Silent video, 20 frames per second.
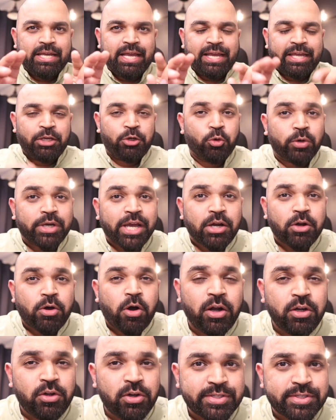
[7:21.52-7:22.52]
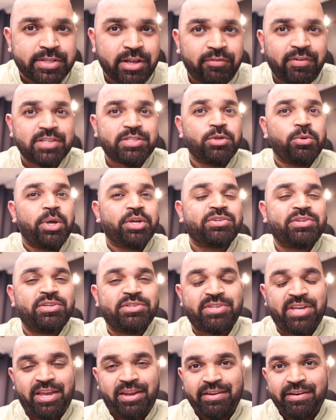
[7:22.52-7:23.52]
You can call yourself as a UX
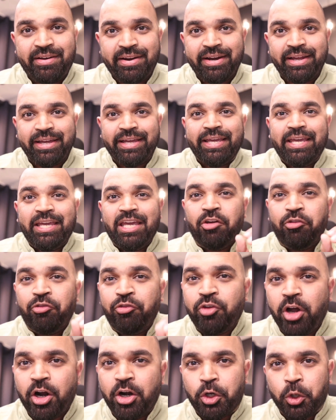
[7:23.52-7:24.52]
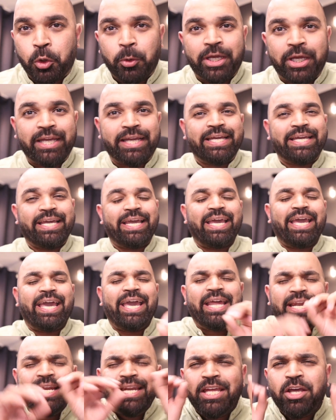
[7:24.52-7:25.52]
designer if you are doing
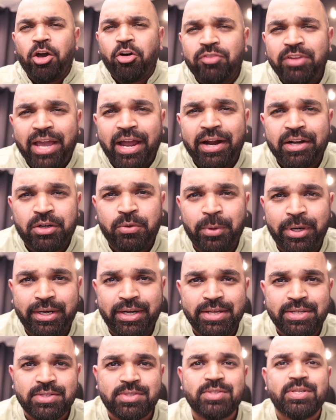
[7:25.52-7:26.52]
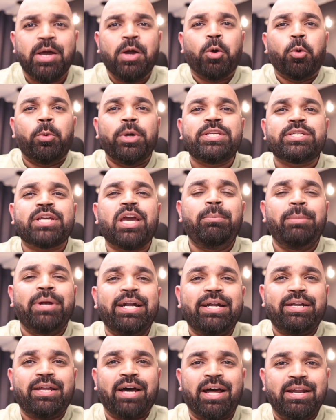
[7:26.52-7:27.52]
any of the activities which can be
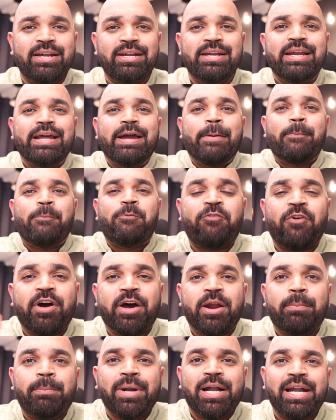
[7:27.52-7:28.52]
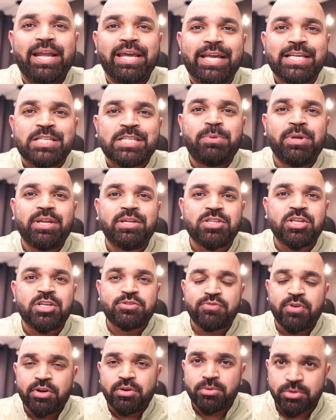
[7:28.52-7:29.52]
done for building experiences
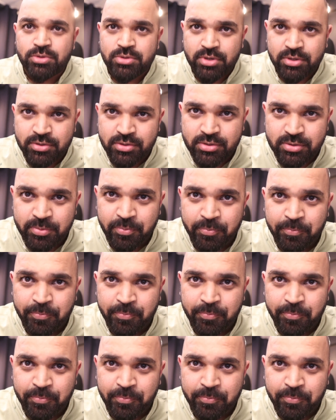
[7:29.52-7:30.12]
for users.